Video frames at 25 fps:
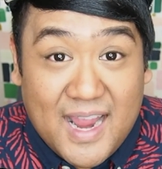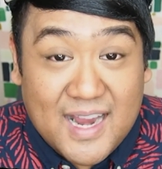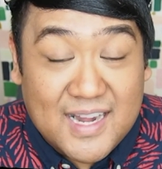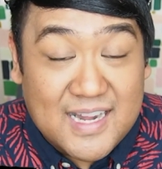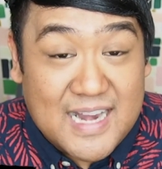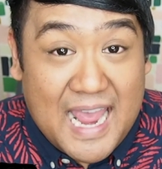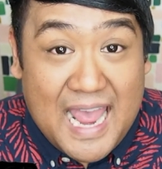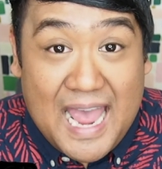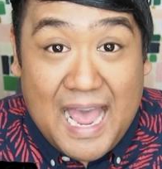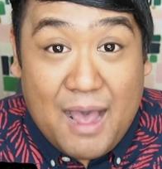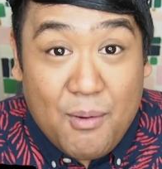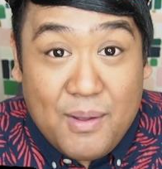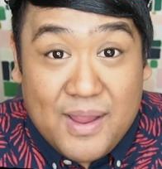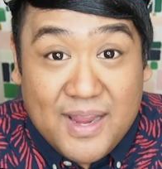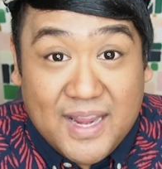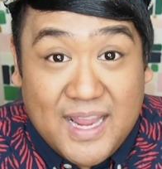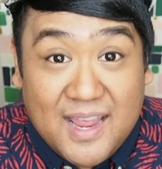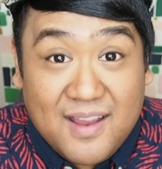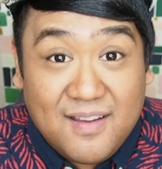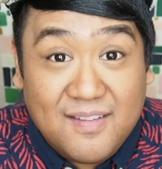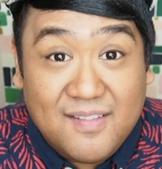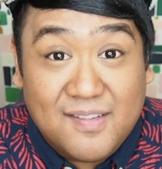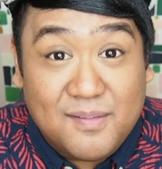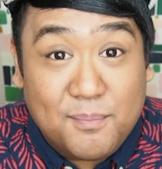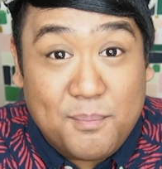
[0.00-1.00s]
and how I
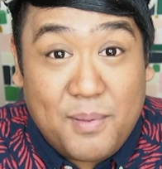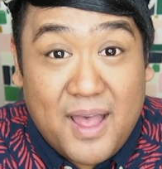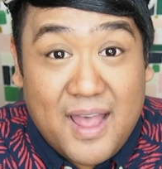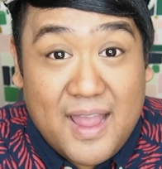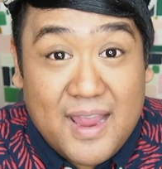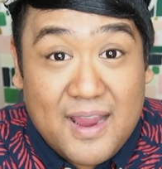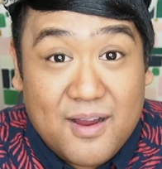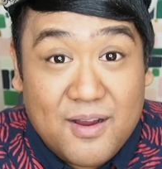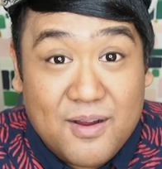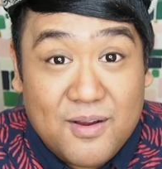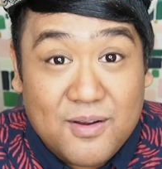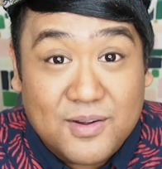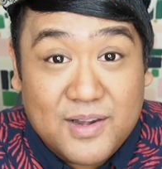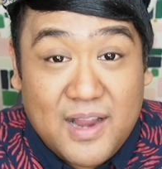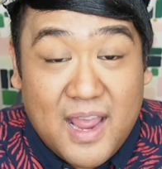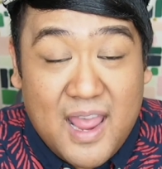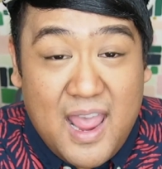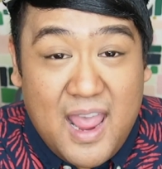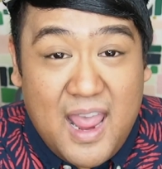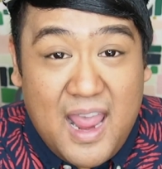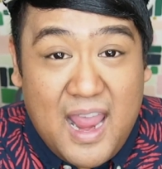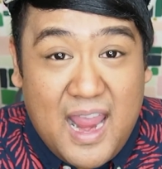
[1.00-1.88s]
get inspired,